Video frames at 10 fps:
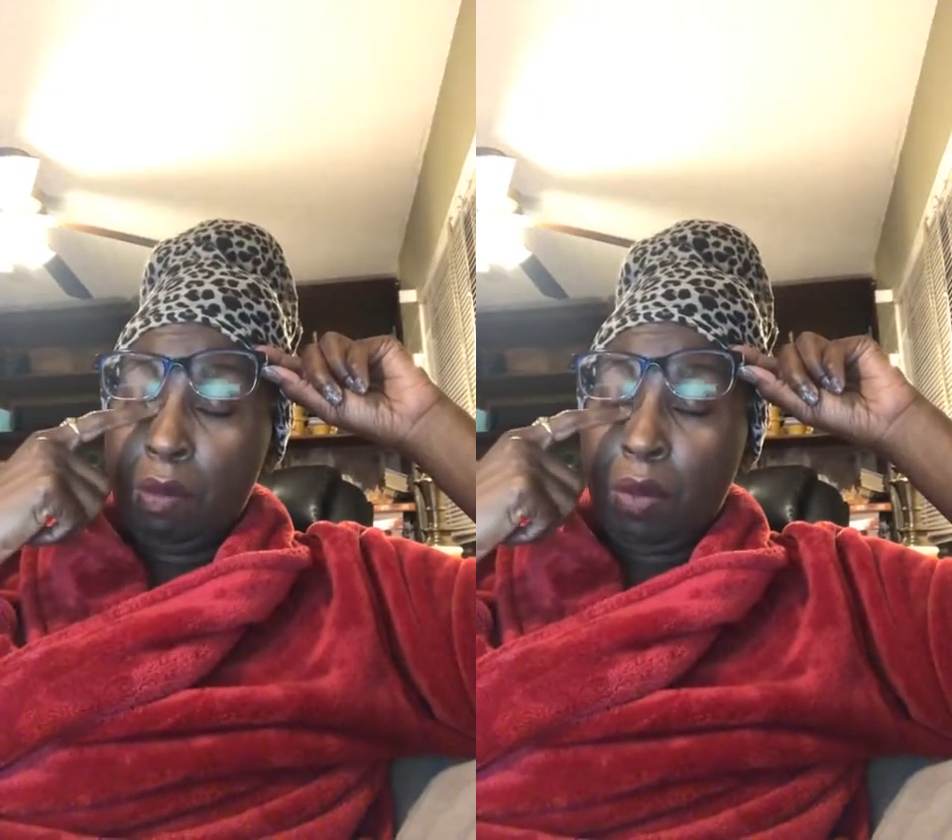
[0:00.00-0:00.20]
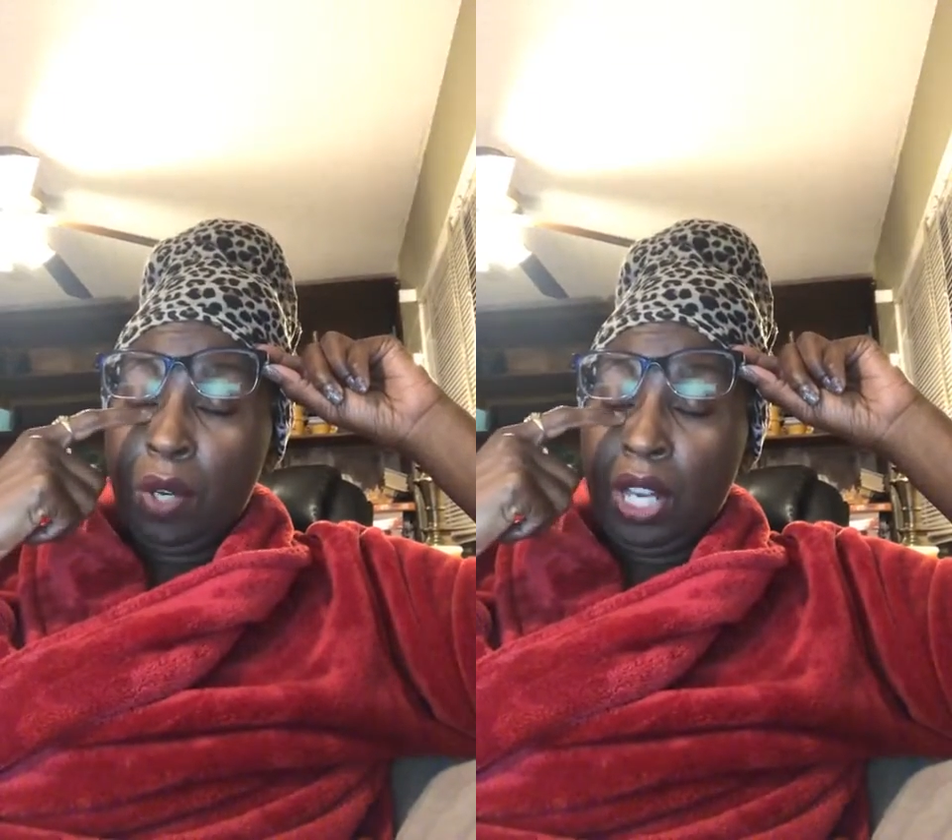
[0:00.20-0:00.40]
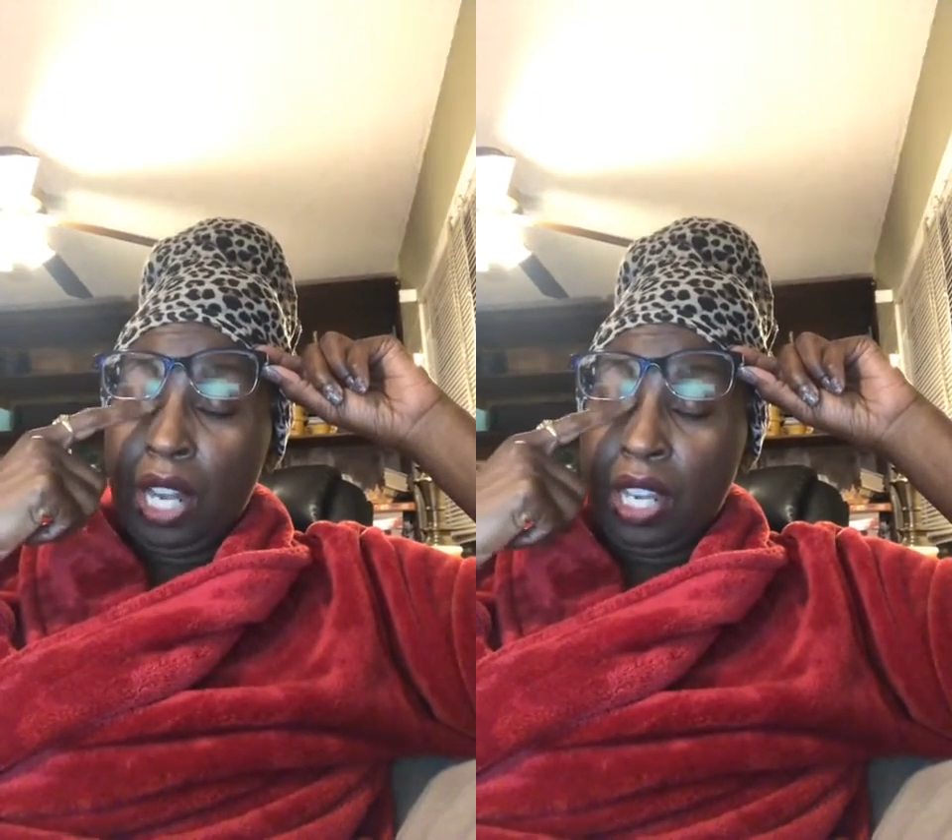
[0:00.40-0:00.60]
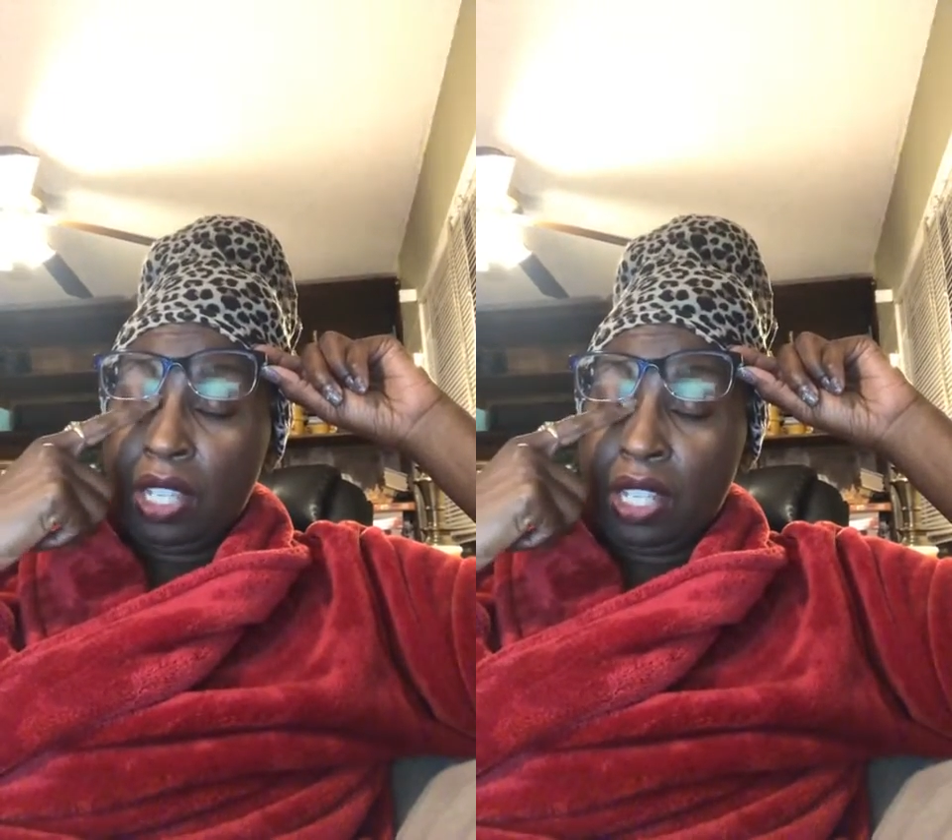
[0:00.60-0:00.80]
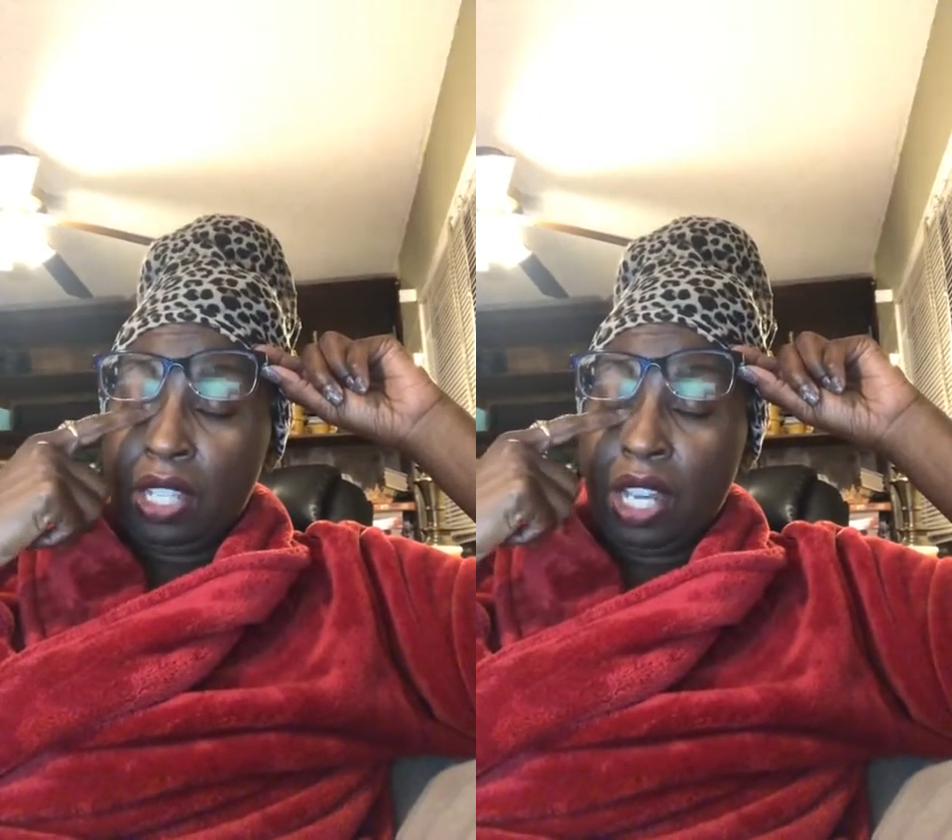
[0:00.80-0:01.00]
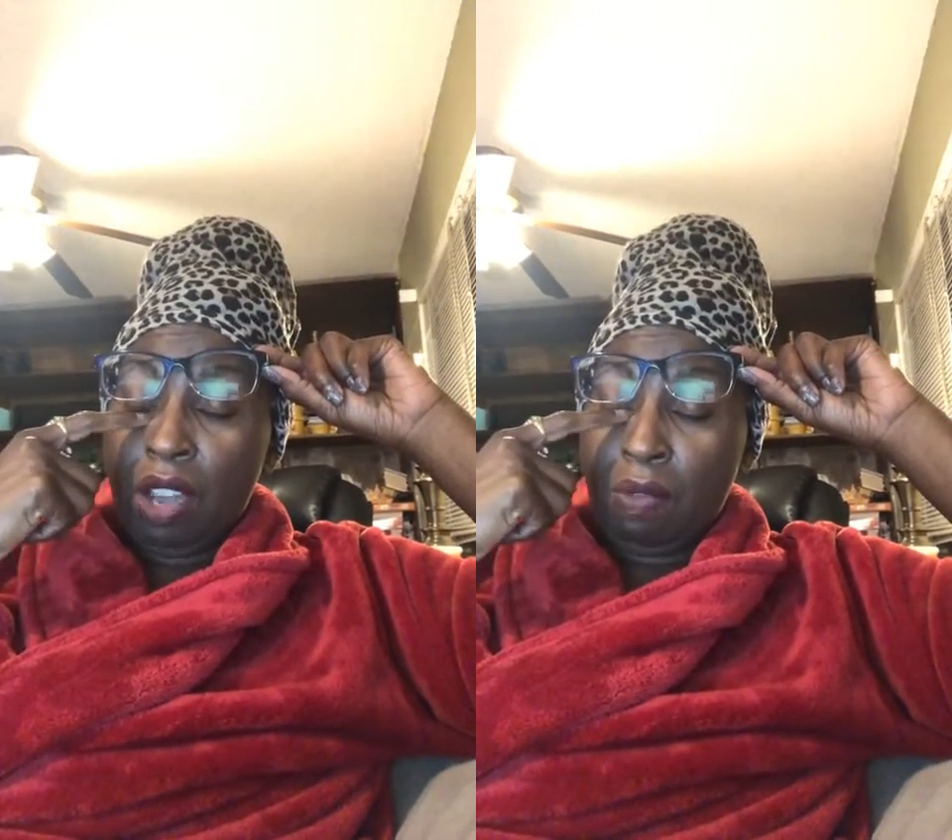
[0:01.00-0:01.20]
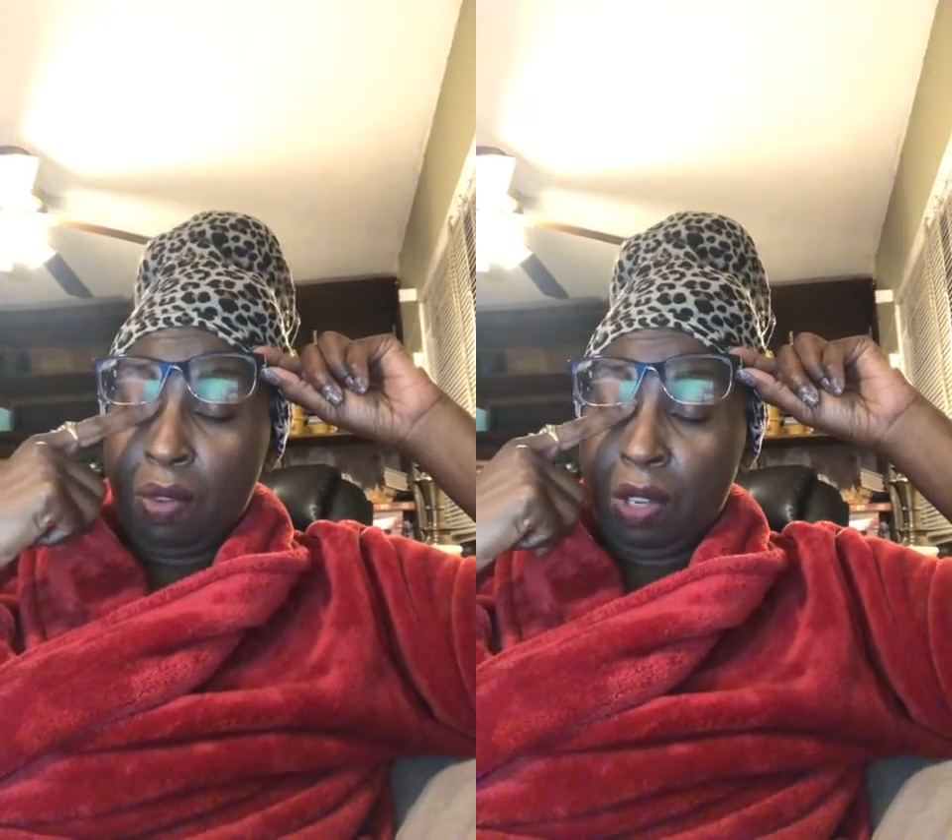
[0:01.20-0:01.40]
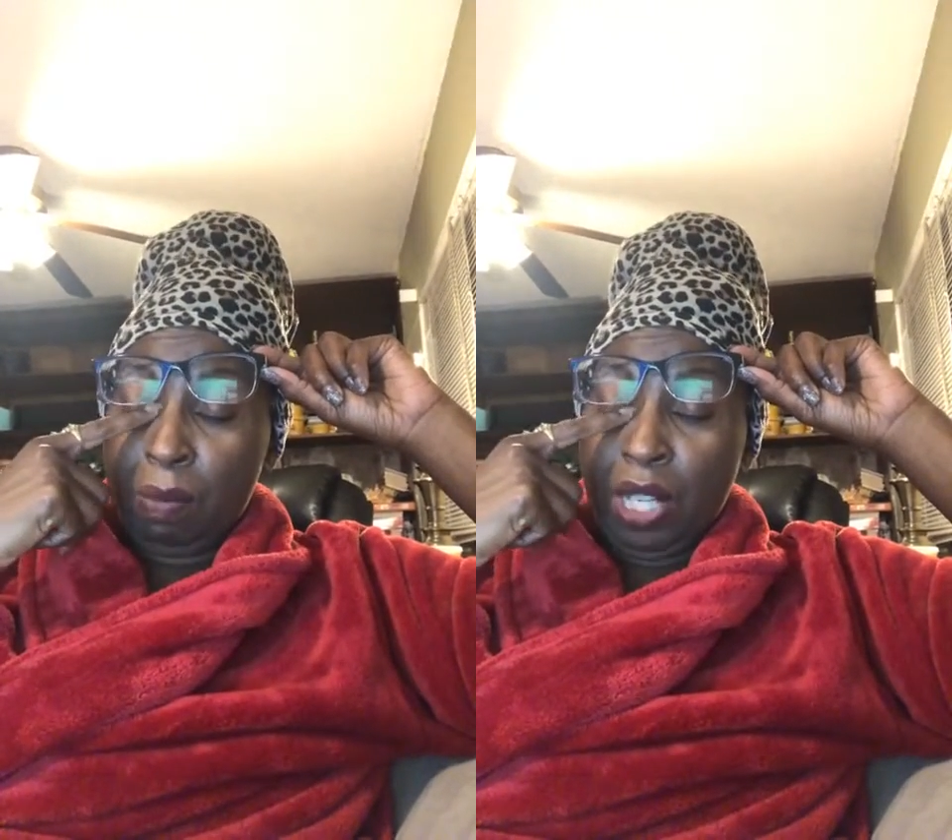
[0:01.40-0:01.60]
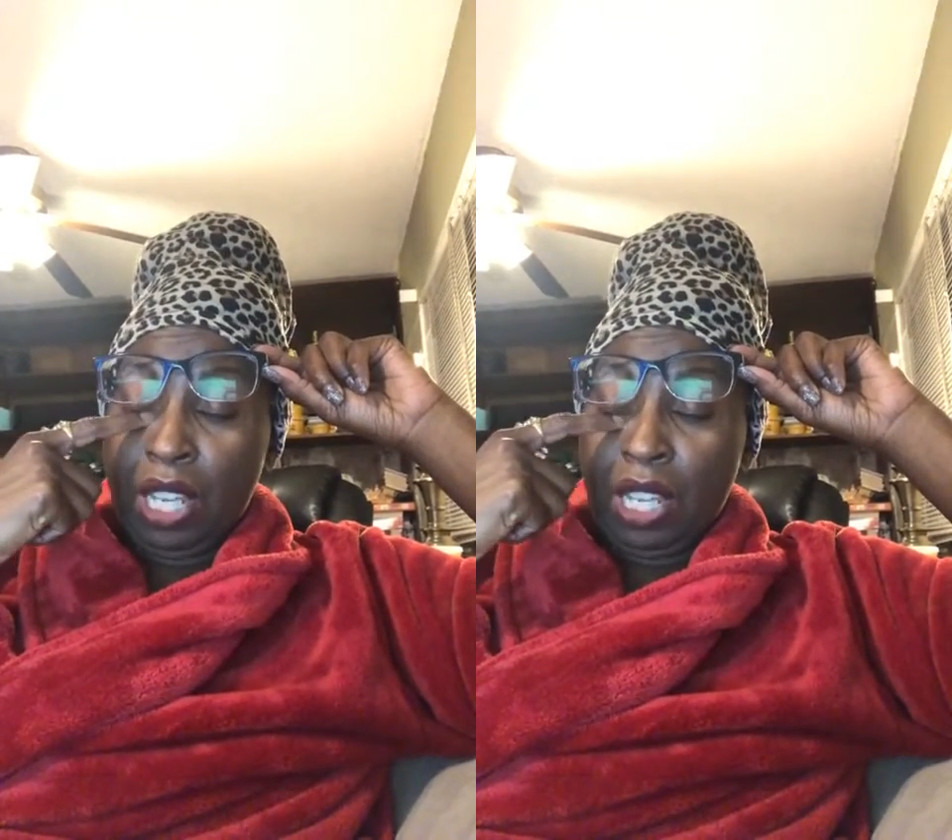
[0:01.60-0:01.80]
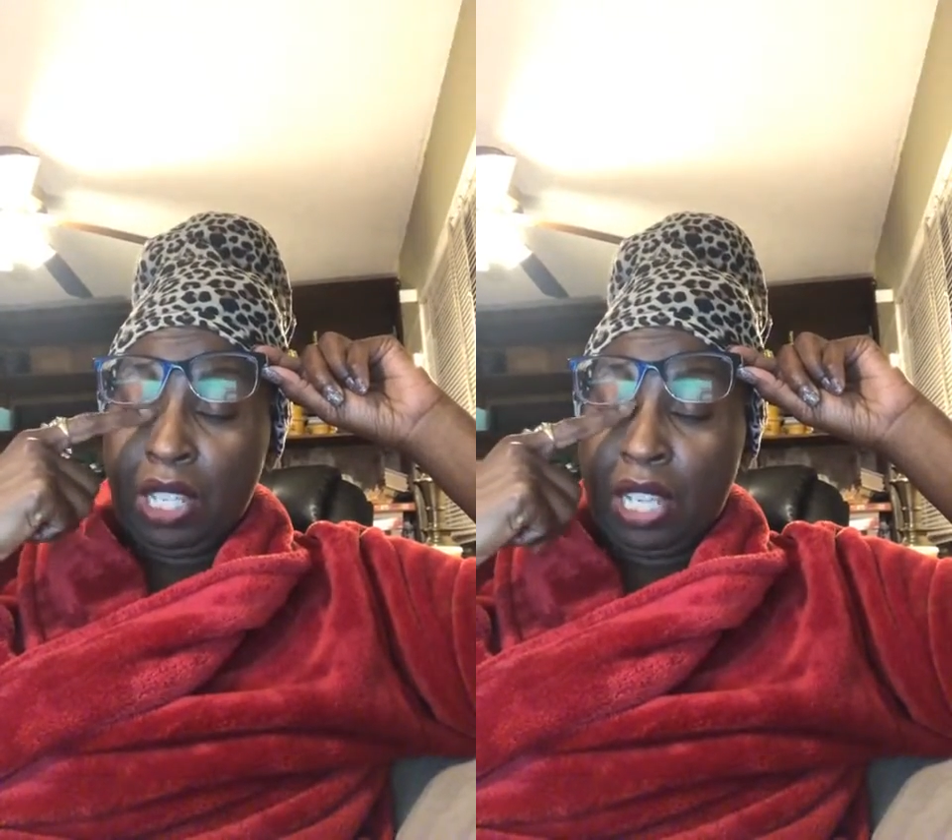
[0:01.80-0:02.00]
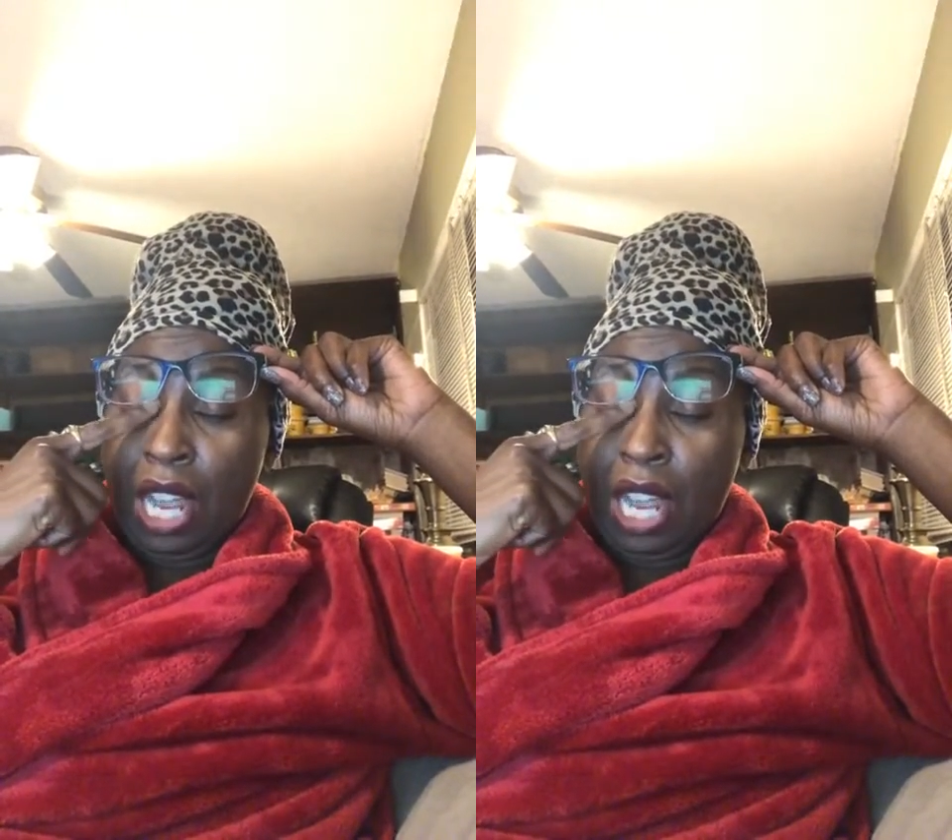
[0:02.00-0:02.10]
Boy, that's a tough one because